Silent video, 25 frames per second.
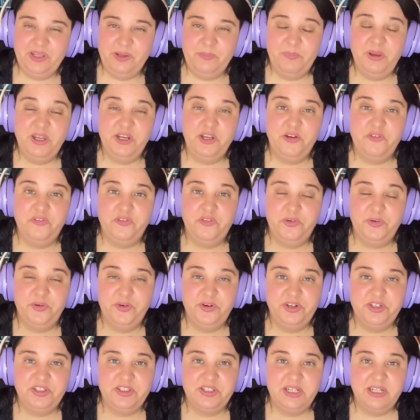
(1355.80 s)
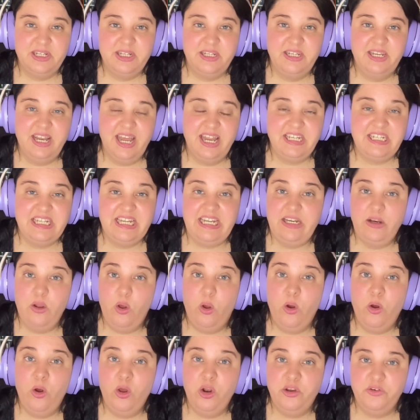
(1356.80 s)
but of course, not in
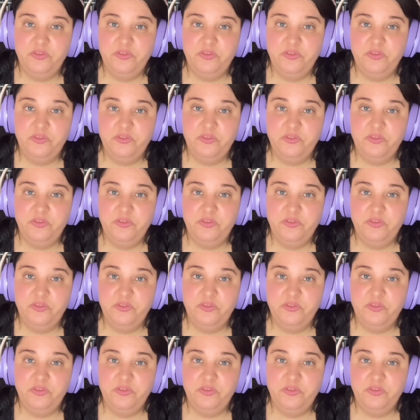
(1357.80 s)
all